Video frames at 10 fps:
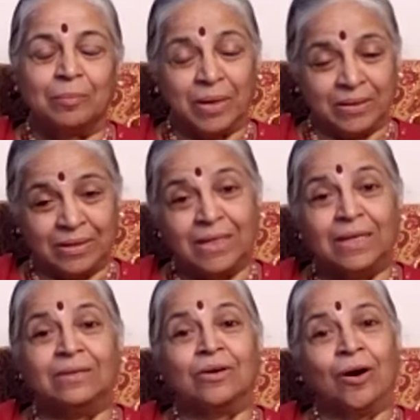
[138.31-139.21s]
But
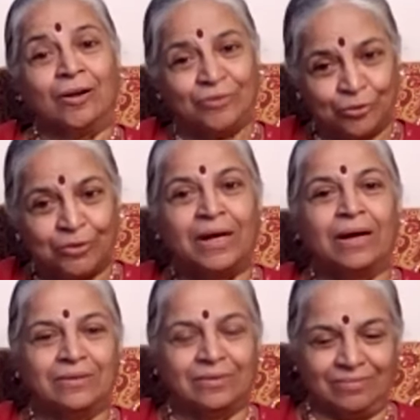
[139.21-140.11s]
he is also
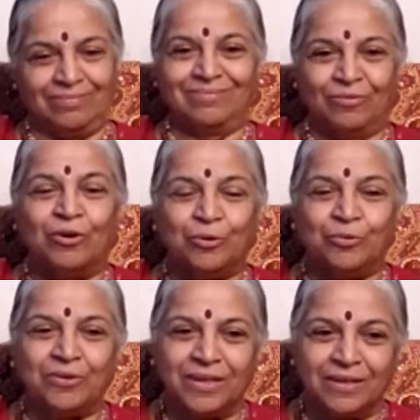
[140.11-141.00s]
that, what you
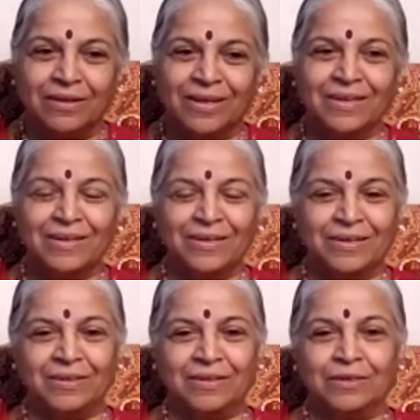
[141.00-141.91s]
see in the
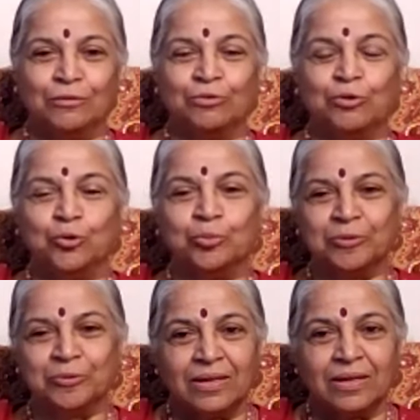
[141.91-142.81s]
YouTube.
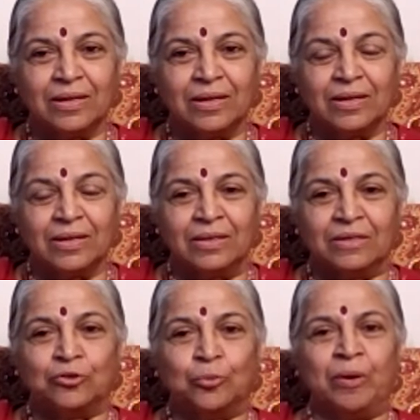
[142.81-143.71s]

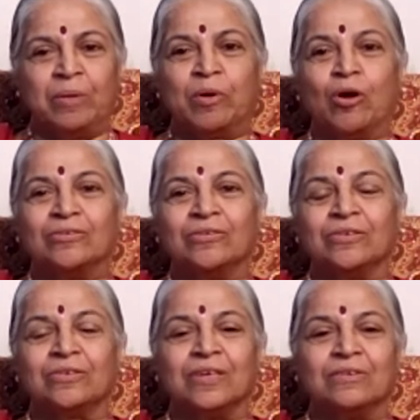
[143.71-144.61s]
That supreme
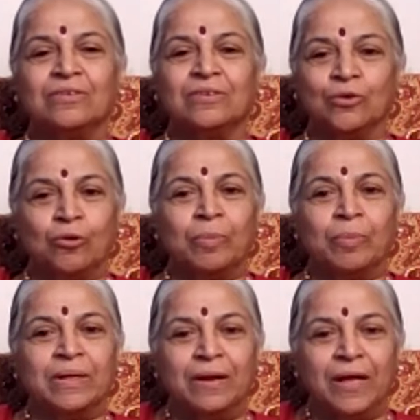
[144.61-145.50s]
consciousness known
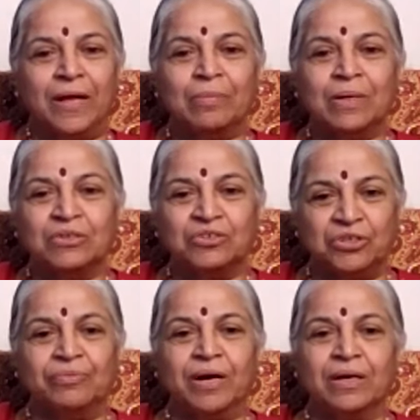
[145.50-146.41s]
by the name
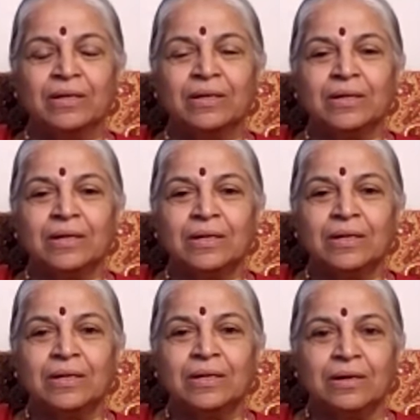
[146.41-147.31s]
Shiva
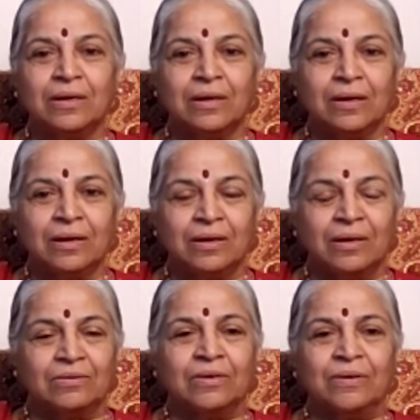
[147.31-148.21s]

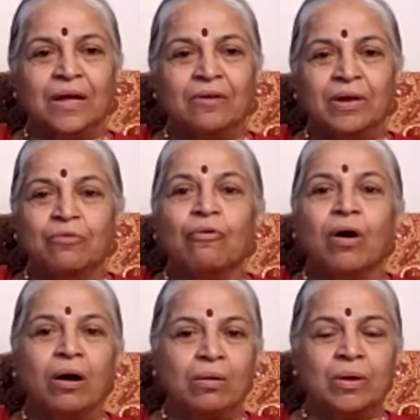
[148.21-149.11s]
doesn't have any
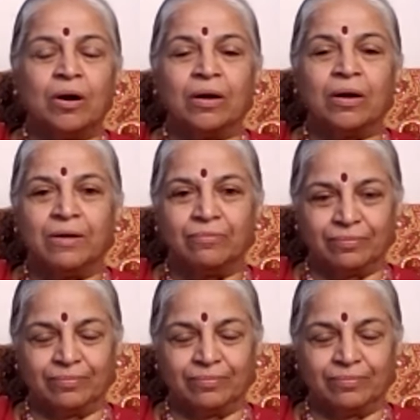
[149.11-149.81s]
form or name.